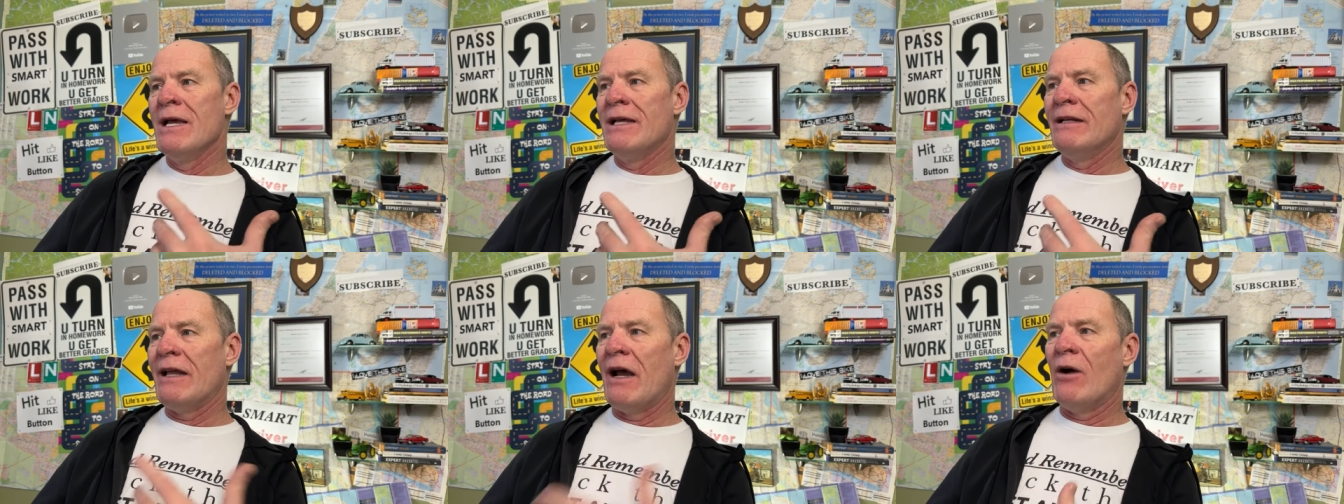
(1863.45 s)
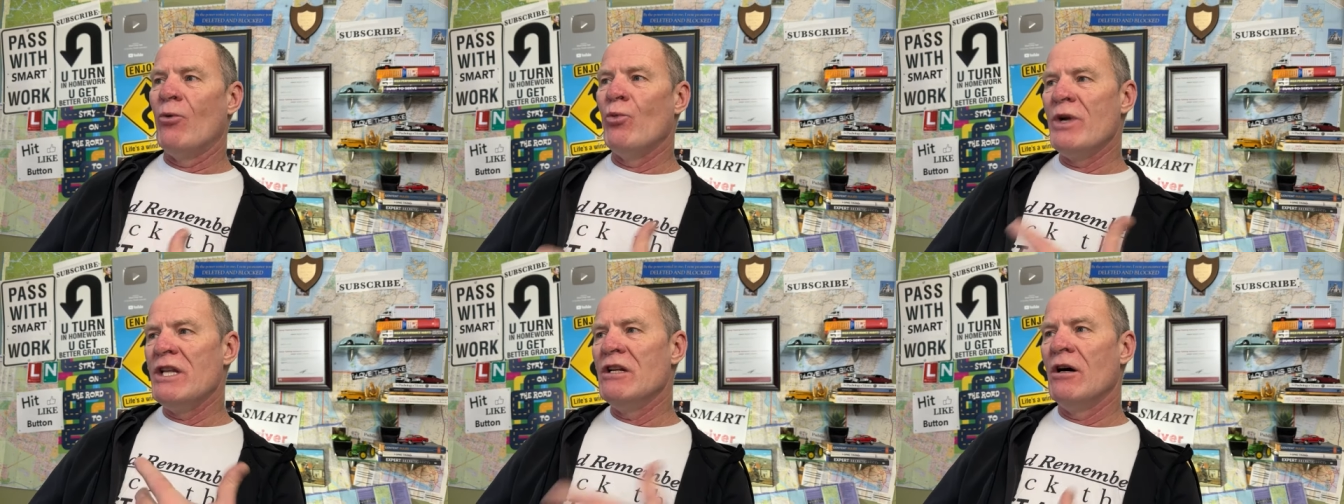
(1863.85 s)
Now,
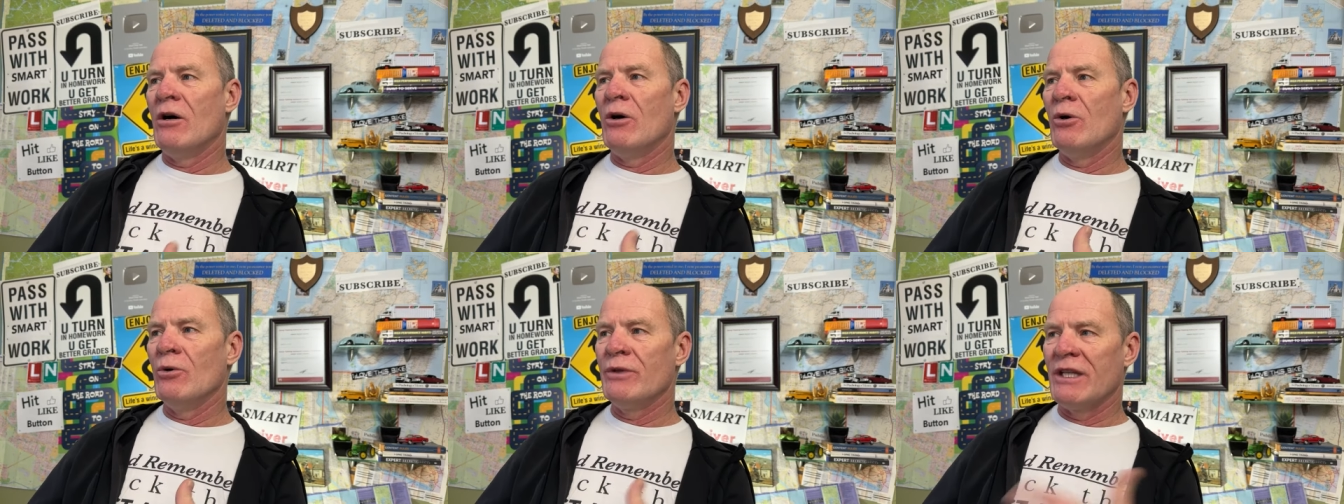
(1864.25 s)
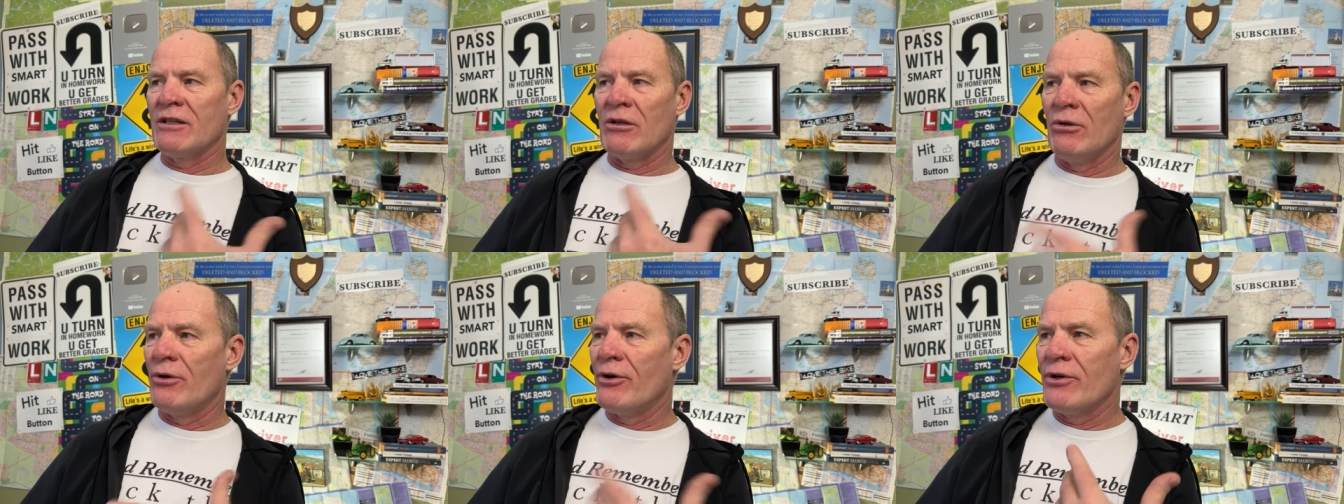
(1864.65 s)
we know that the
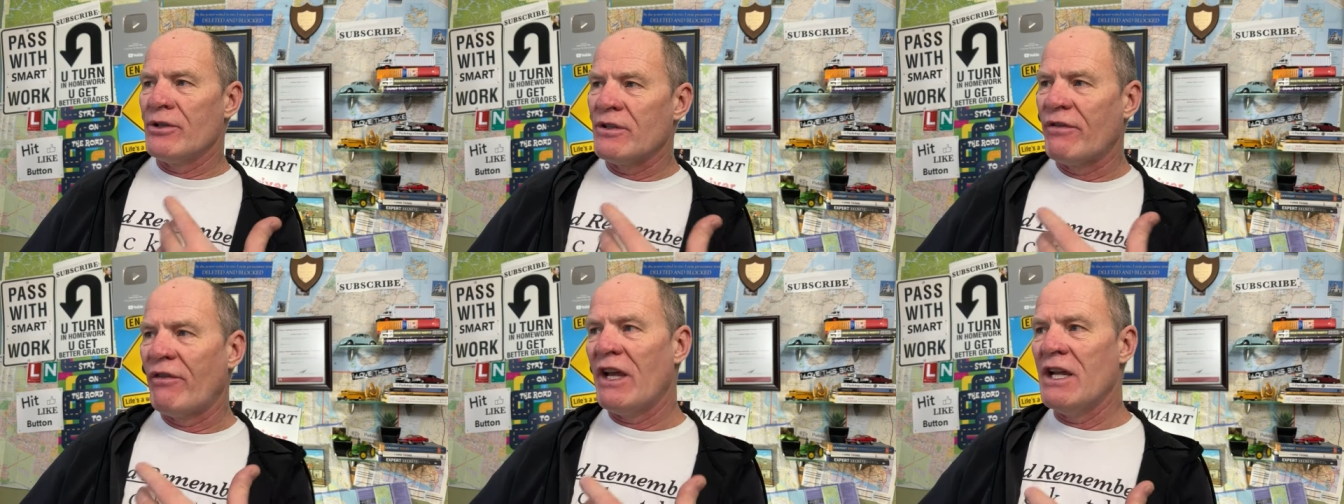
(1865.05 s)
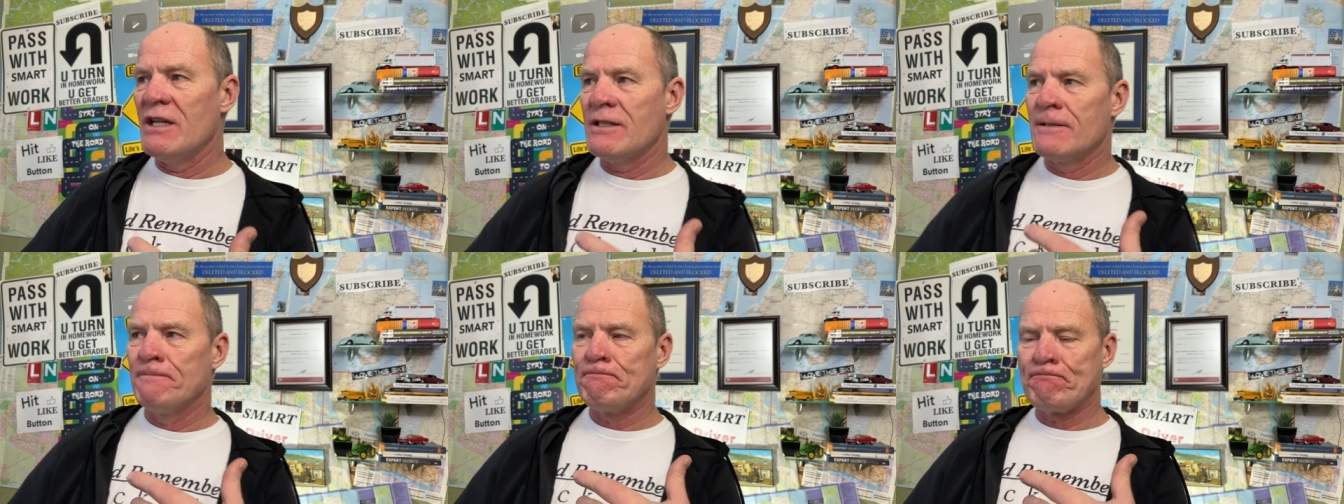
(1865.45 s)
learners
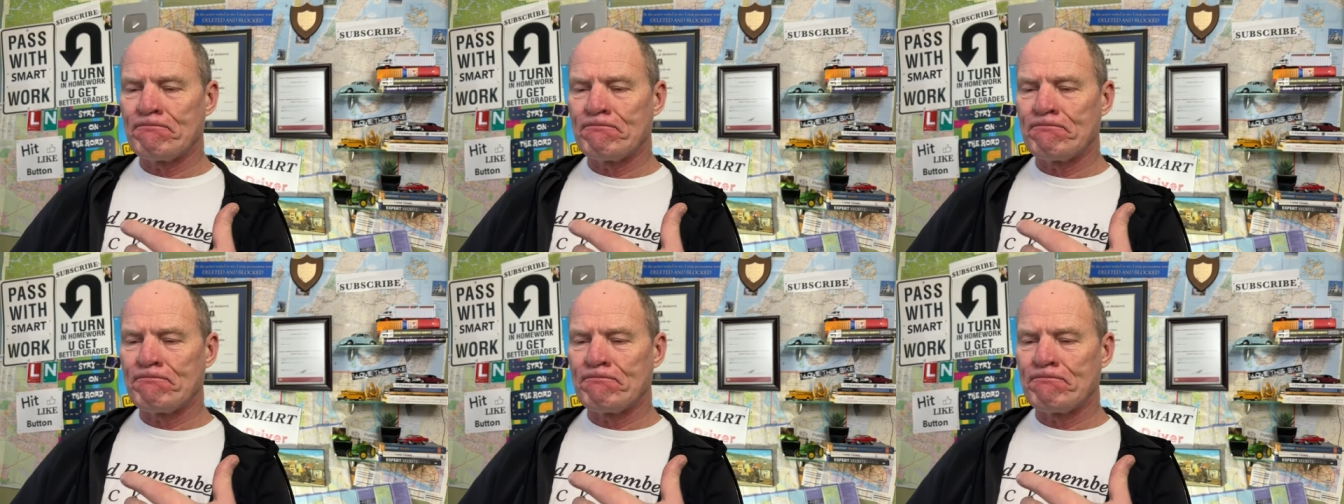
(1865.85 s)
phase,